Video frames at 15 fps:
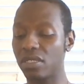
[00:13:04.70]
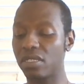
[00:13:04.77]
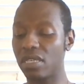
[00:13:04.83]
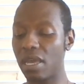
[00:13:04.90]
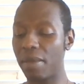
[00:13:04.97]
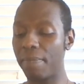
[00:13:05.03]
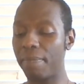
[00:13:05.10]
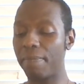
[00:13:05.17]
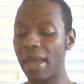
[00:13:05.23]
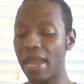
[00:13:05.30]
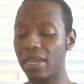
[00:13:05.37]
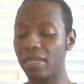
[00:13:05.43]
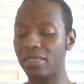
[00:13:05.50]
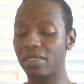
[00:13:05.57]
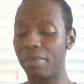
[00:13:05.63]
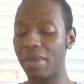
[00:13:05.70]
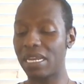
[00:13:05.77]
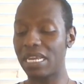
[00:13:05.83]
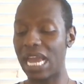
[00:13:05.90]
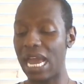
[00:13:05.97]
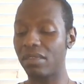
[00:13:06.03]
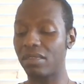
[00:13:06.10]

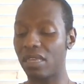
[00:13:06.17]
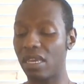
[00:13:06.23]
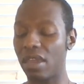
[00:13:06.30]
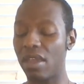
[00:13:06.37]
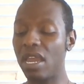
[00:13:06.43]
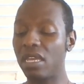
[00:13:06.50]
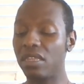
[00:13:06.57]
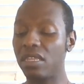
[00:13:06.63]
somebody out there,